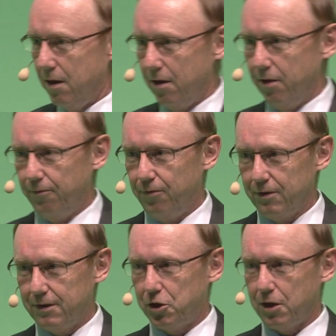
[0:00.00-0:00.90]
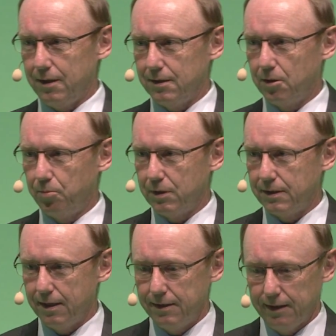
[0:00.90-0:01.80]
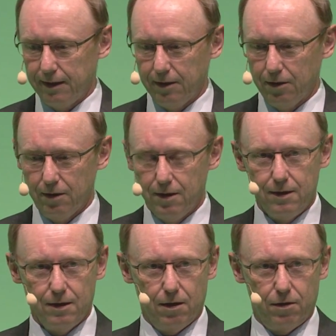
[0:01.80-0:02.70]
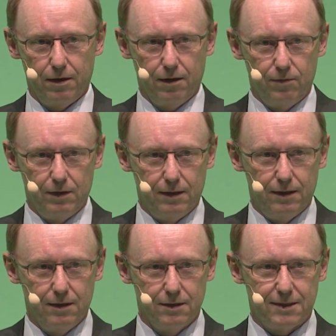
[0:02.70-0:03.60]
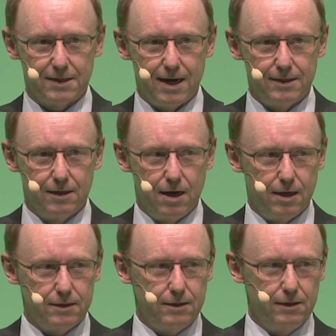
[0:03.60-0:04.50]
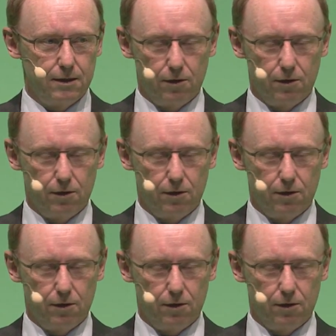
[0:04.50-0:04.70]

Uh, the first chart is representing a thing we started last year, the